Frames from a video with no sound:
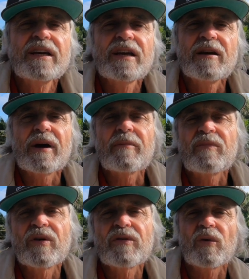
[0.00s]
keep up
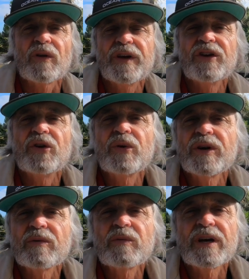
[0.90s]
with what they're
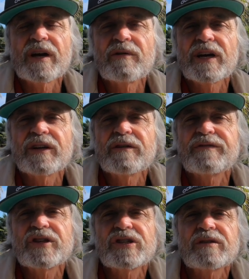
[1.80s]
doing and where they reckon the
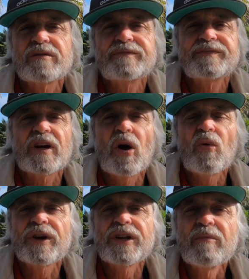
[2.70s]
fish are
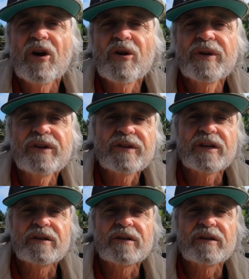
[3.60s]
holding at the moment,